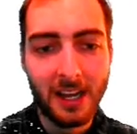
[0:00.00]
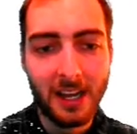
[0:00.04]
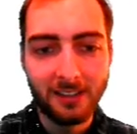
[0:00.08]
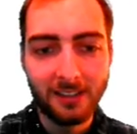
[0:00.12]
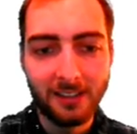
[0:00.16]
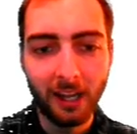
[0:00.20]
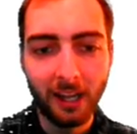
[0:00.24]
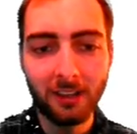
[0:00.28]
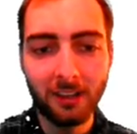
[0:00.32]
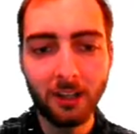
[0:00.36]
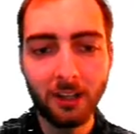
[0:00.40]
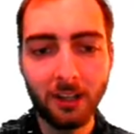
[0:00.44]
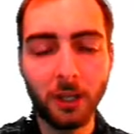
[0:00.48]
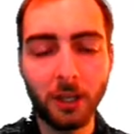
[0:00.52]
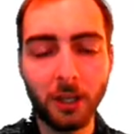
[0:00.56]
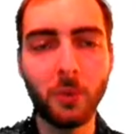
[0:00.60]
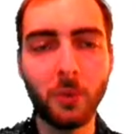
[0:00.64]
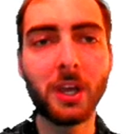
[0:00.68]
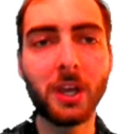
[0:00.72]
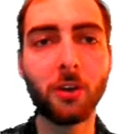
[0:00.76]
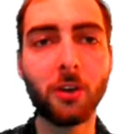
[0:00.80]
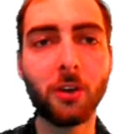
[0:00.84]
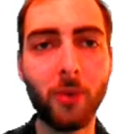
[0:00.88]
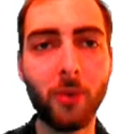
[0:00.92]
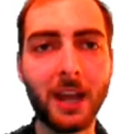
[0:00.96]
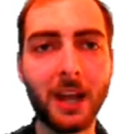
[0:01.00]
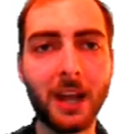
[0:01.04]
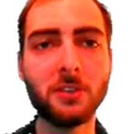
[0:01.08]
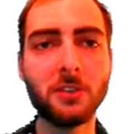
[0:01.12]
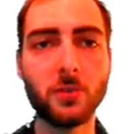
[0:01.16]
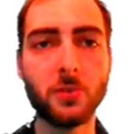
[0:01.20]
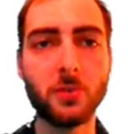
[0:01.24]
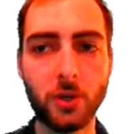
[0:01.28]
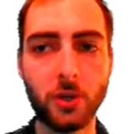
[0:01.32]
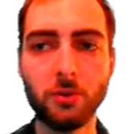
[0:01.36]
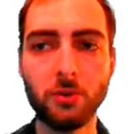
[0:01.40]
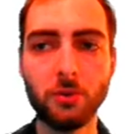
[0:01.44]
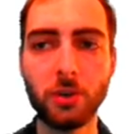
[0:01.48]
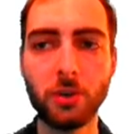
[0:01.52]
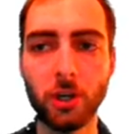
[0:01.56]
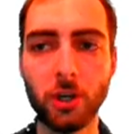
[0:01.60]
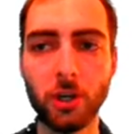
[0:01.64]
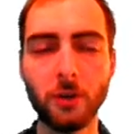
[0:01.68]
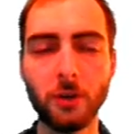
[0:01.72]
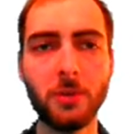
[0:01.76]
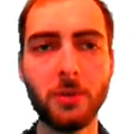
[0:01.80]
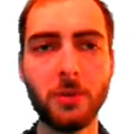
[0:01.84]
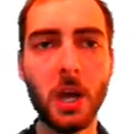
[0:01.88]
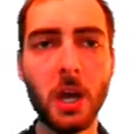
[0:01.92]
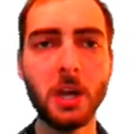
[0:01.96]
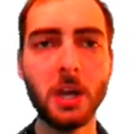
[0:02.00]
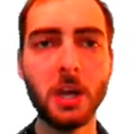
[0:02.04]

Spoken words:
Technically, we could write 2 cubed.